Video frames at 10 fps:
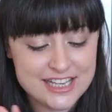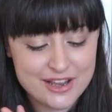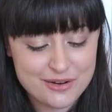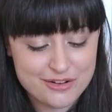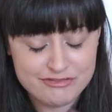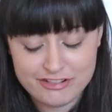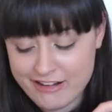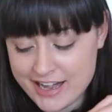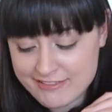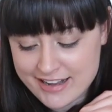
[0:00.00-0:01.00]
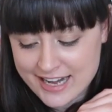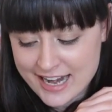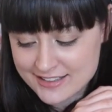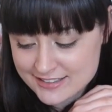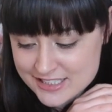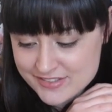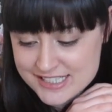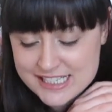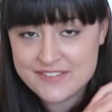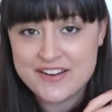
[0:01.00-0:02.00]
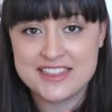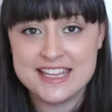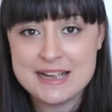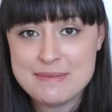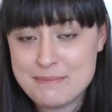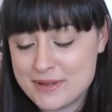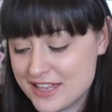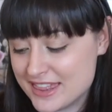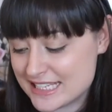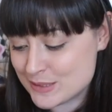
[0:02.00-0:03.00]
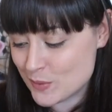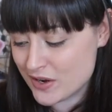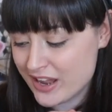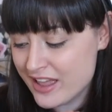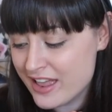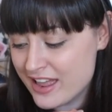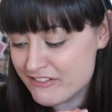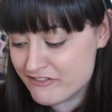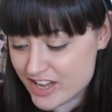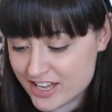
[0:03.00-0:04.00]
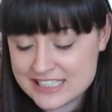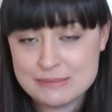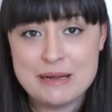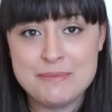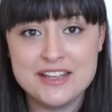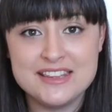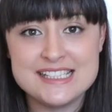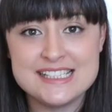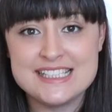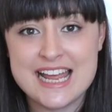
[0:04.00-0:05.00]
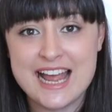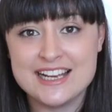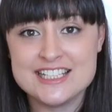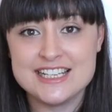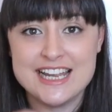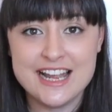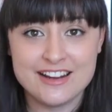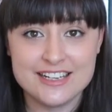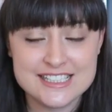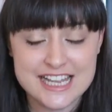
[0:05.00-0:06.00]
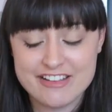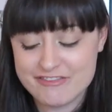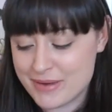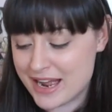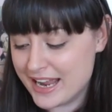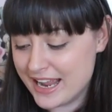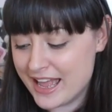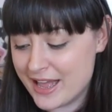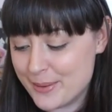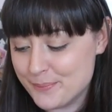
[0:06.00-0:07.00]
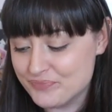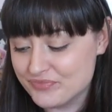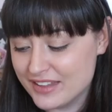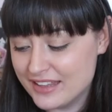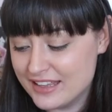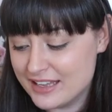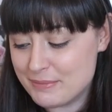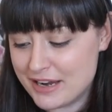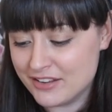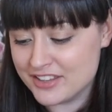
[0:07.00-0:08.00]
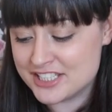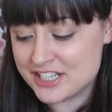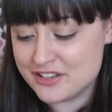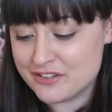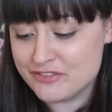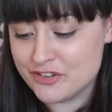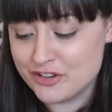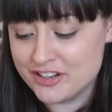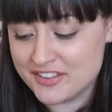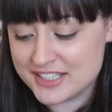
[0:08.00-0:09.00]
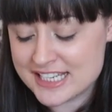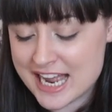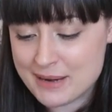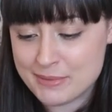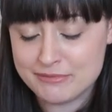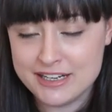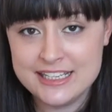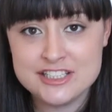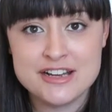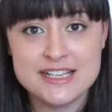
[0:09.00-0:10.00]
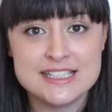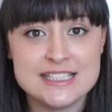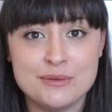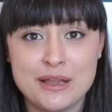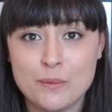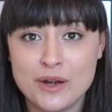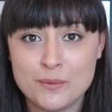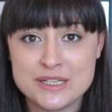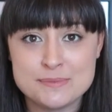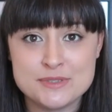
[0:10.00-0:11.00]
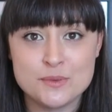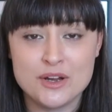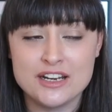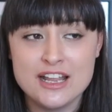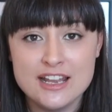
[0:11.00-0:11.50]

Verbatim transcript: So great, great candle to receive. I think I might burn this one first. I might burn this today actually. I'm going to save my um, my other two for another time. I'm really intrigued to see what that Will-O-Wisps one